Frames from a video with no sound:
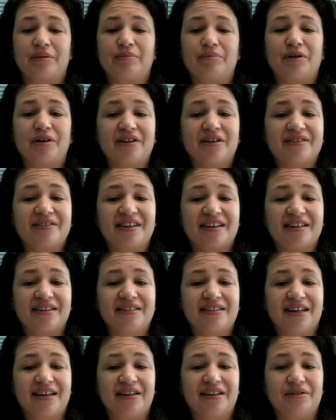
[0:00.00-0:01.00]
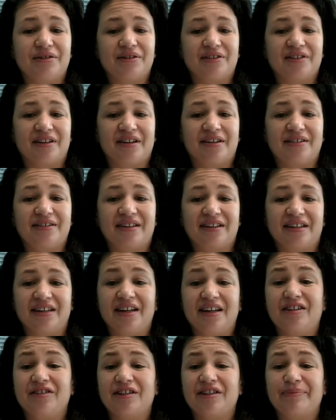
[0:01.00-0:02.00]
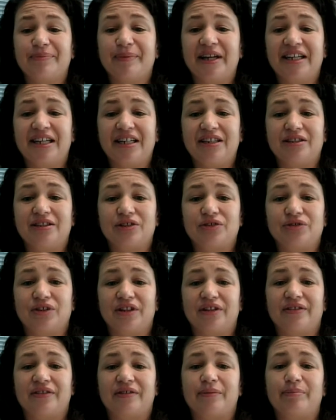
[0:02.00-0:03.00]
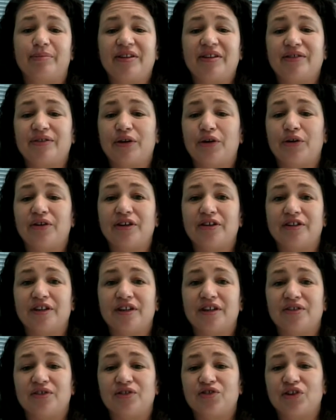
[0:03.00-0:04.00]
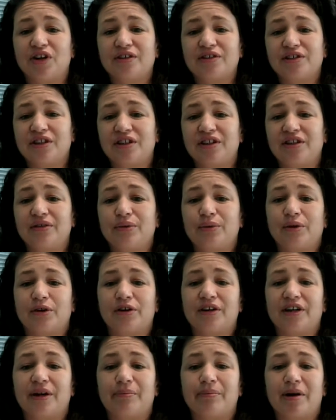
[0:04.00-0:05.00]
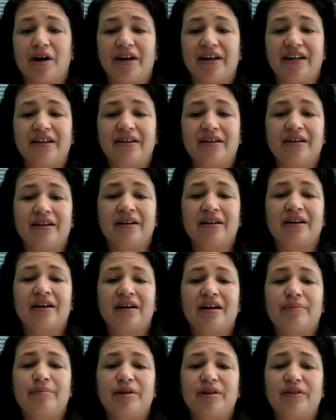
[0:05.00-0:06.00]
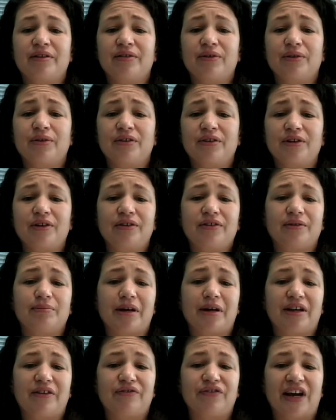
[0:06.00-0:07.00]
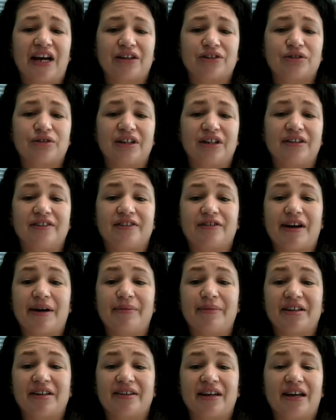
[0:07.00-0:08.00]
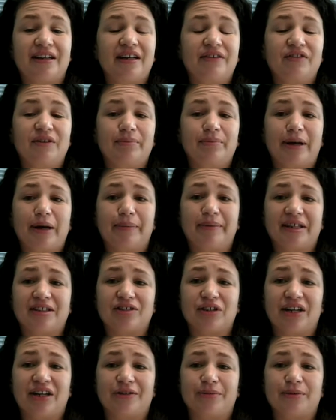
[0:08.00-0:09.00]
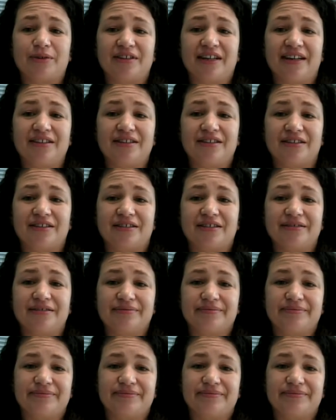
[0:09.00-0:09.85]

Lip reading: Products that contain crystalline silica are in many industries. The best known are in construction, quarrying, and mining, but it's also used in manufacturing, ceramics, and even public transportation.